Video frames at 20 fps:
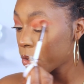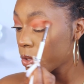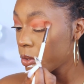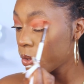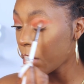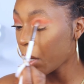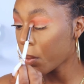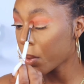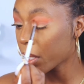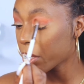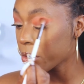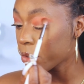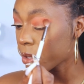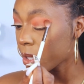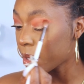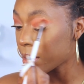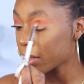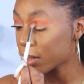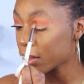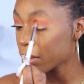you don't wanna do
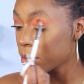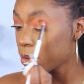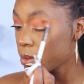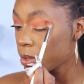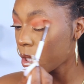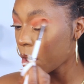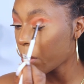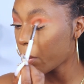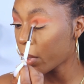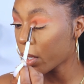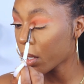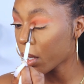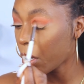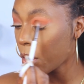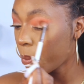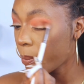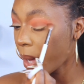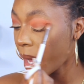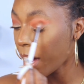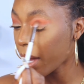this. You don't wanna
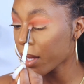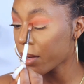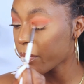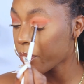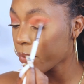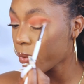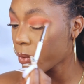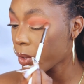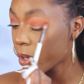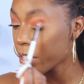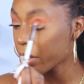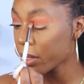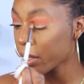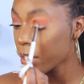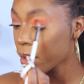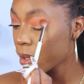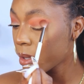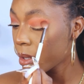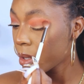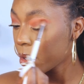go back and forth,
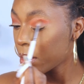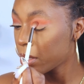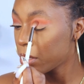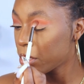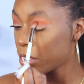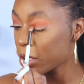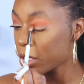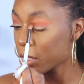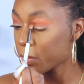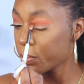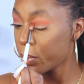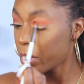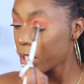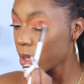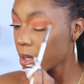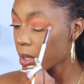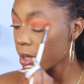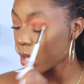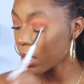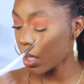just
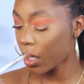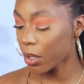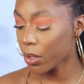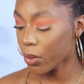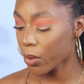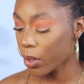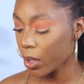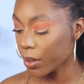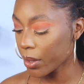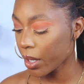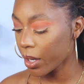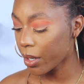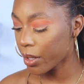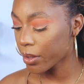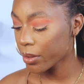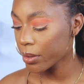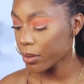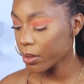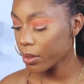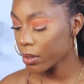putting the color on
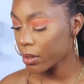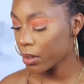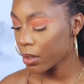there